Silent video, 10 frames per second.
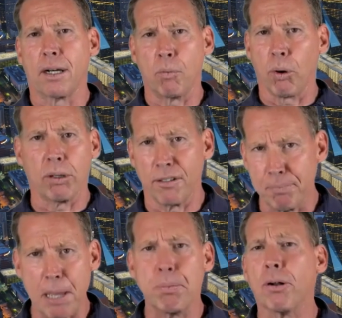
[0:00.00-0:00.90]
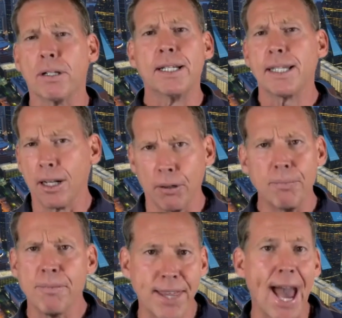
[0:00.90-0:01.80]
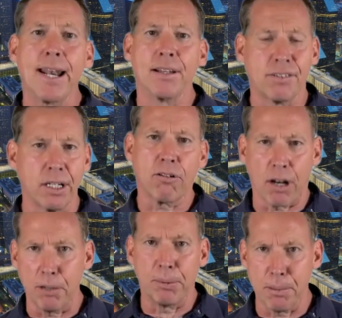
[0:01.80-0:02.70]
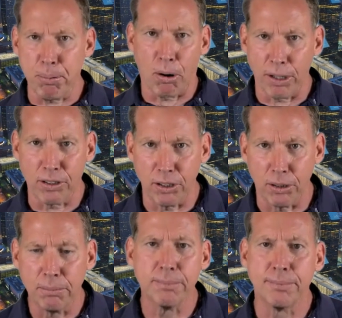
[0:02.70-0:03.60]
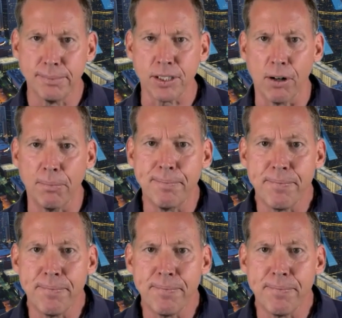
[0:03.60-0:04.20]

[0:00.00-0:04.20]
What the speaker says: world of people, that is incredibly important too. So.